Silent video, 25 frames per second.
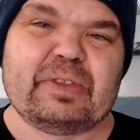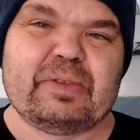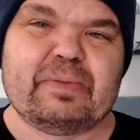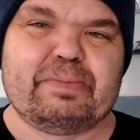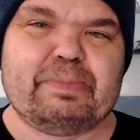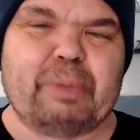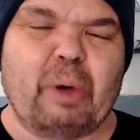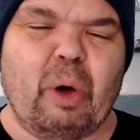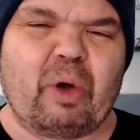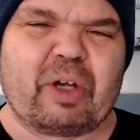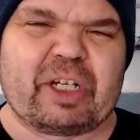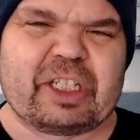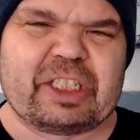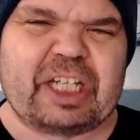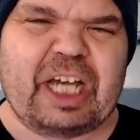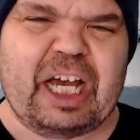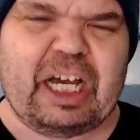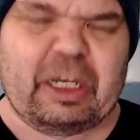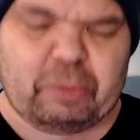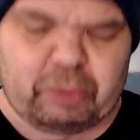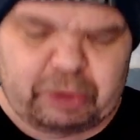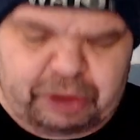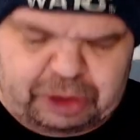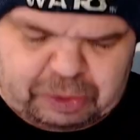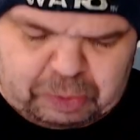
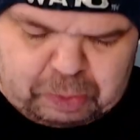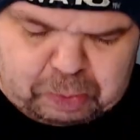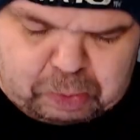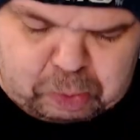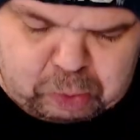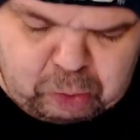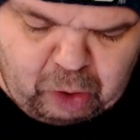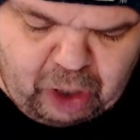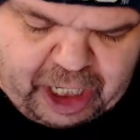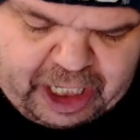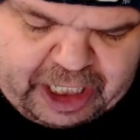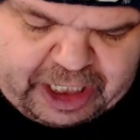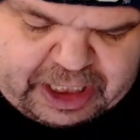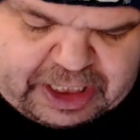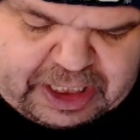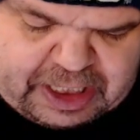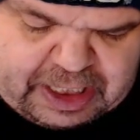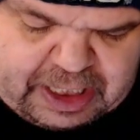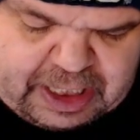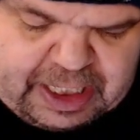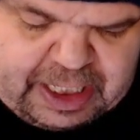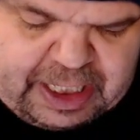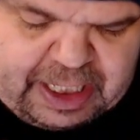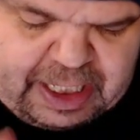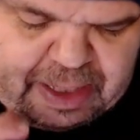Bo-Katan was right,
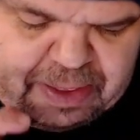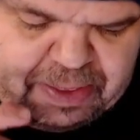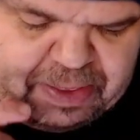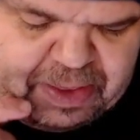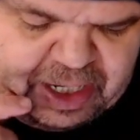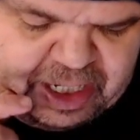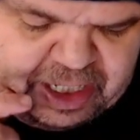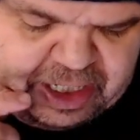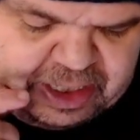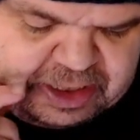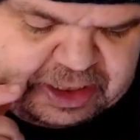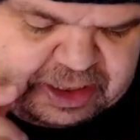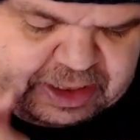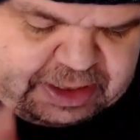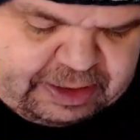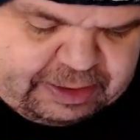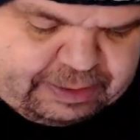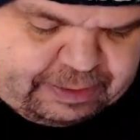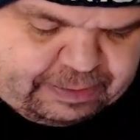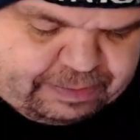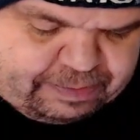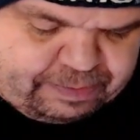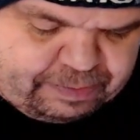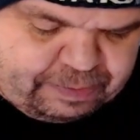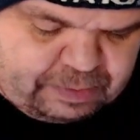that
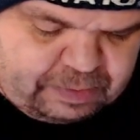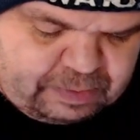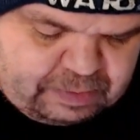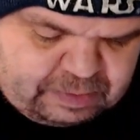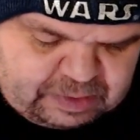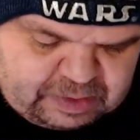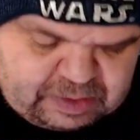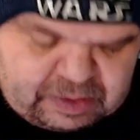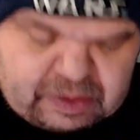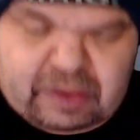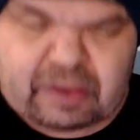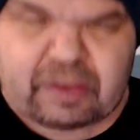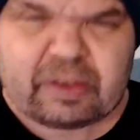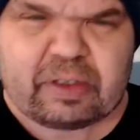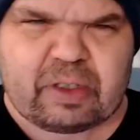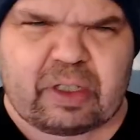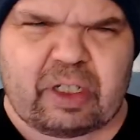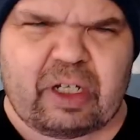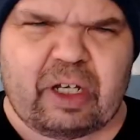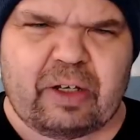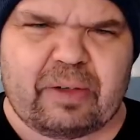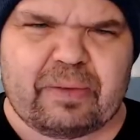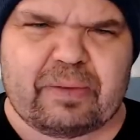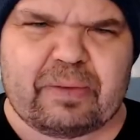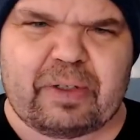
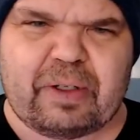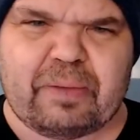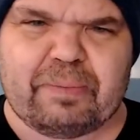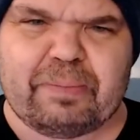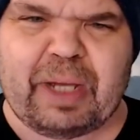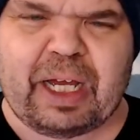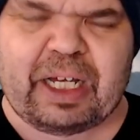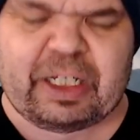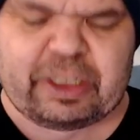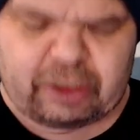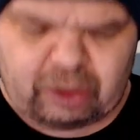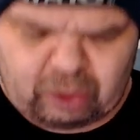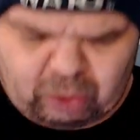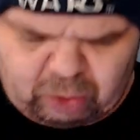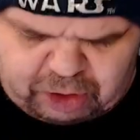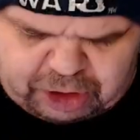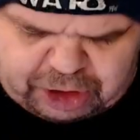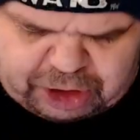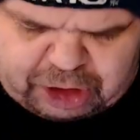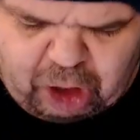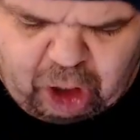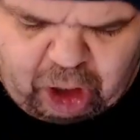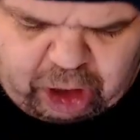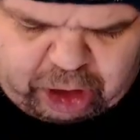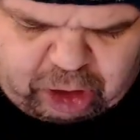Mandalore is
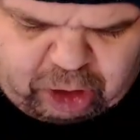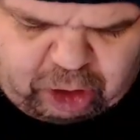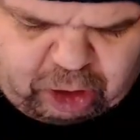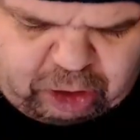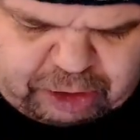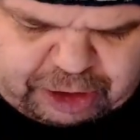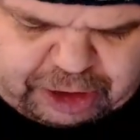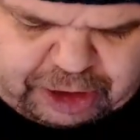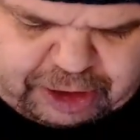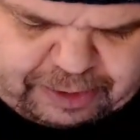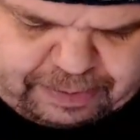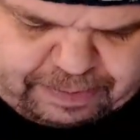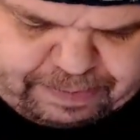not cursed.